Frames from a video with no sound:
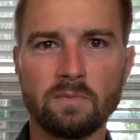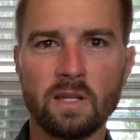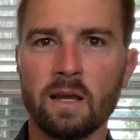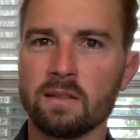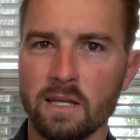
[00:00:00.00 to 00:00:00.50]

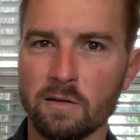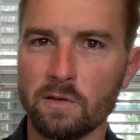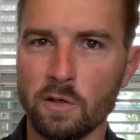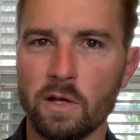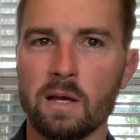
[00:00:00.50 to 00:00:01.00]
at the end of
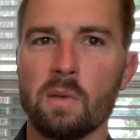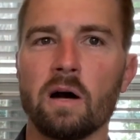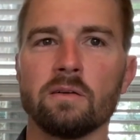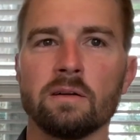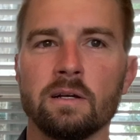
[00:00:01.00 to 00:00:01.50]
it, you came
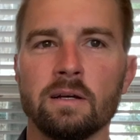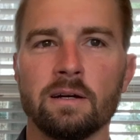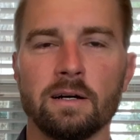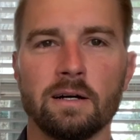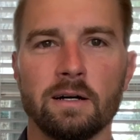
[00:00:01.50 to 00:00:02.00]
out
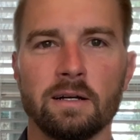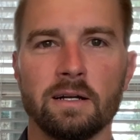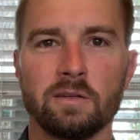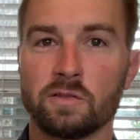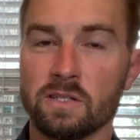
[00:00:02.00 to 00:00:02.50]

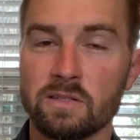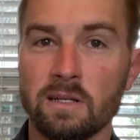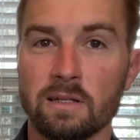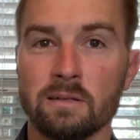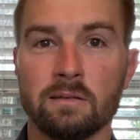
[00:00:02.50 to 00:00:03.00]
and you
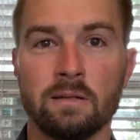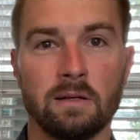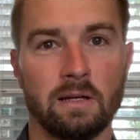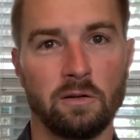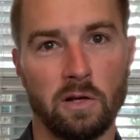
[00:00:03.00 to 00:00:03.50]
succeeded
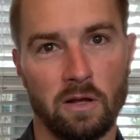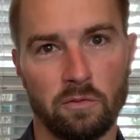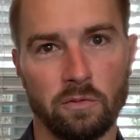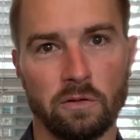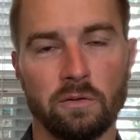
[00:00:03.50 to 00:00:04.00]
and you got
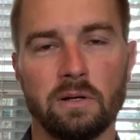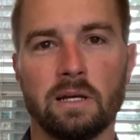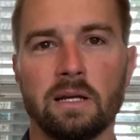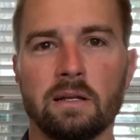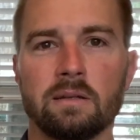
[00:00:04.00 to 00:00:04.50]
through.
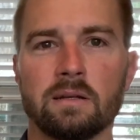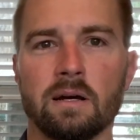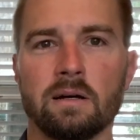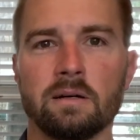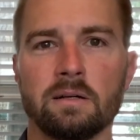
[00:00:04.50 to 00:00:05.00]
And
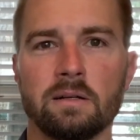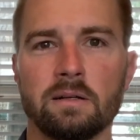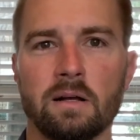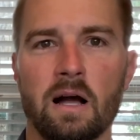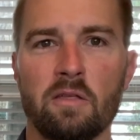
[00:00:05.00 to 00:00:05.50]

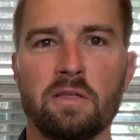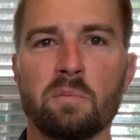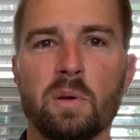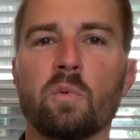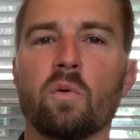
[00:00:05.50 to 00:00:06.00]
I think
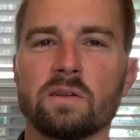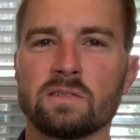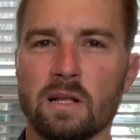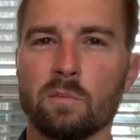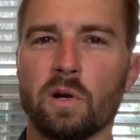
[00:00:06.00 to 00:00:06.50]
people want to
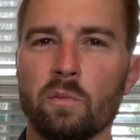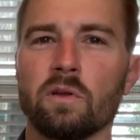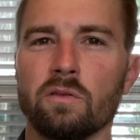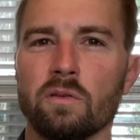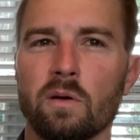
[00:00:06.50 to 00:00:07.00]
celebrate
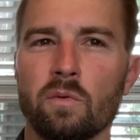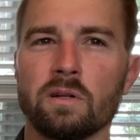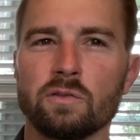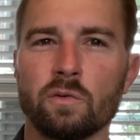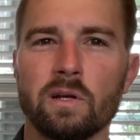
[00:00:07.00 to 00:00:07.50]
with you. They want
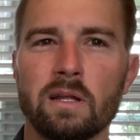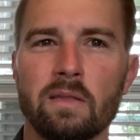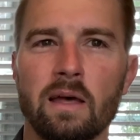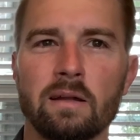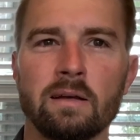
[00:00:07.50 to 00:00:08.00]
to join in
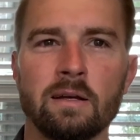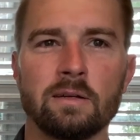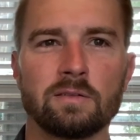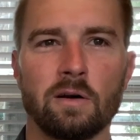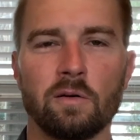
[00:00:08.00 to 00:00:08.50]
that.
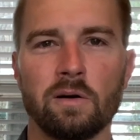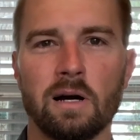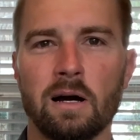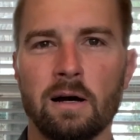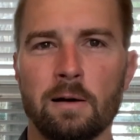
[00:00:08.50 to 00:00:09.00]
So
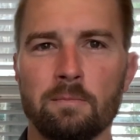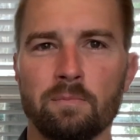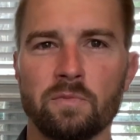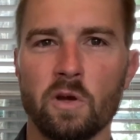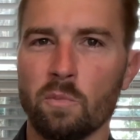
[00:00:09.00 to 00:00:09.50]

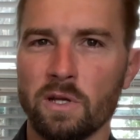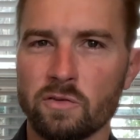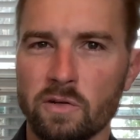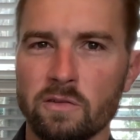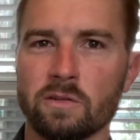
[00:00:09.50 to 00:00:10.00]
don't be a
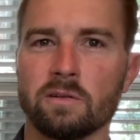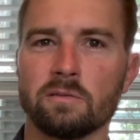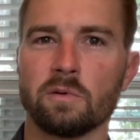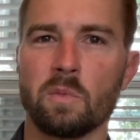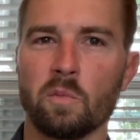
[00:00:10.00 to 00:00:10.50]
stranger.
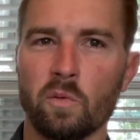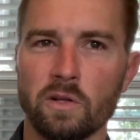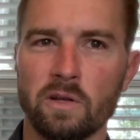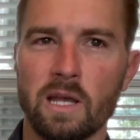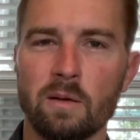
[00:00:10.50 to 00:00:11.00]
Remember where
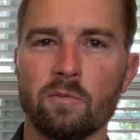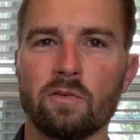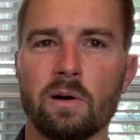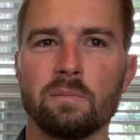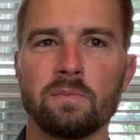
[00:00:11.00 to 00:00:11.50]
you came
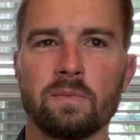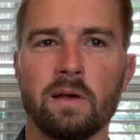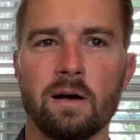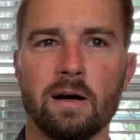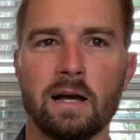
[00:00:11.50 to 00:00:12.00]
from.
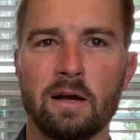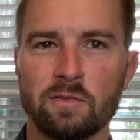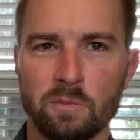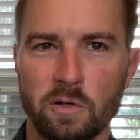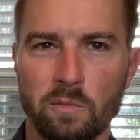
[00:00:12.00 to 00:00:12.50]
Have
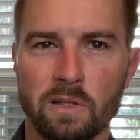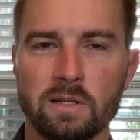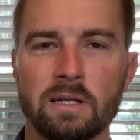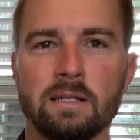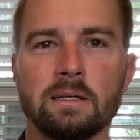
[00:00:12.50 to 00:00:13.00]
some
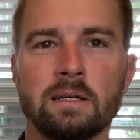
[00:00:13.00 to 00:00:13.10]
humility,